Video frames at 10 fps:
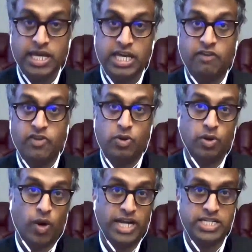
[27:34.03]
If you are
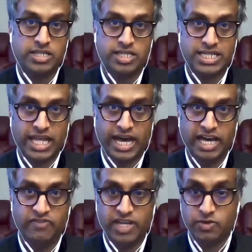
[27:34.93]
watching this
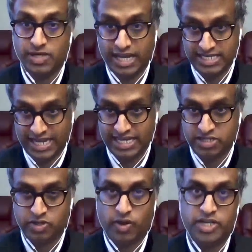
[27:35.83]
live and you would like to ask
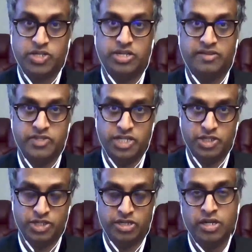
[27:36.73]
a question of
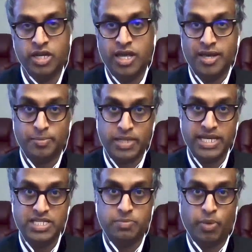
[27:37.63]
Ginger,
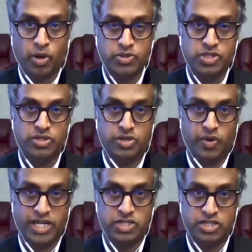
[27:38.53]
please post your
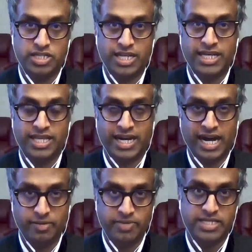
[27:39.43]
question in the
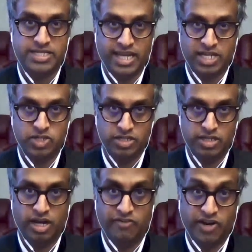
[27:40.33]
comment section
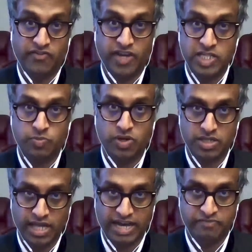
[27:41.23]
of our Facebook
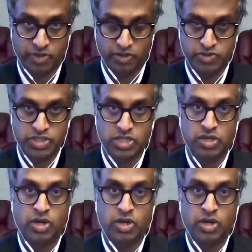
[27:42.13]
Live post,